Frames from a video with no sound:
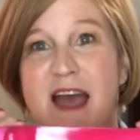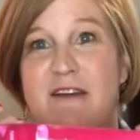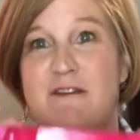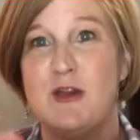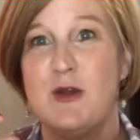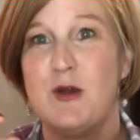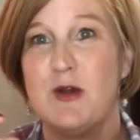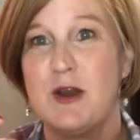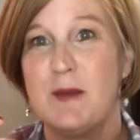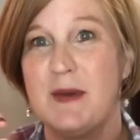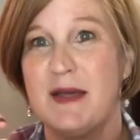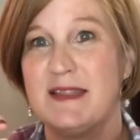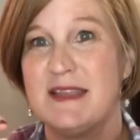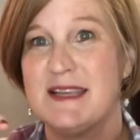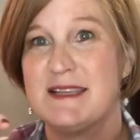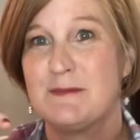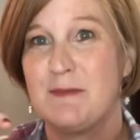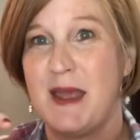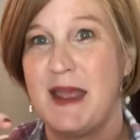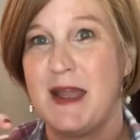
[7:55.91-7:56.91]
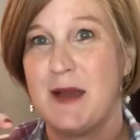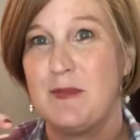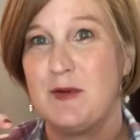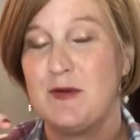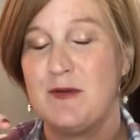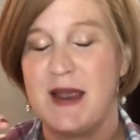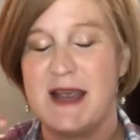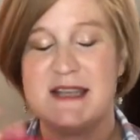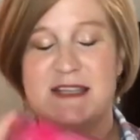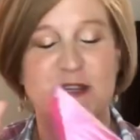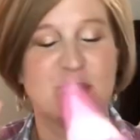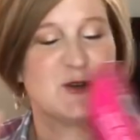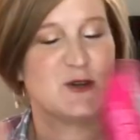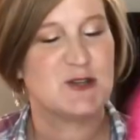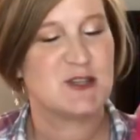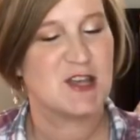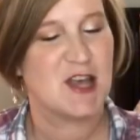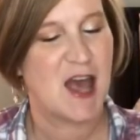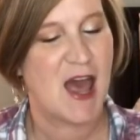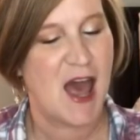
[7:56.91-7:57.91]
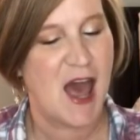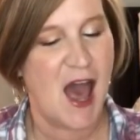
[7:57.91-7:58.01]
Have you heard about these makeup erasers?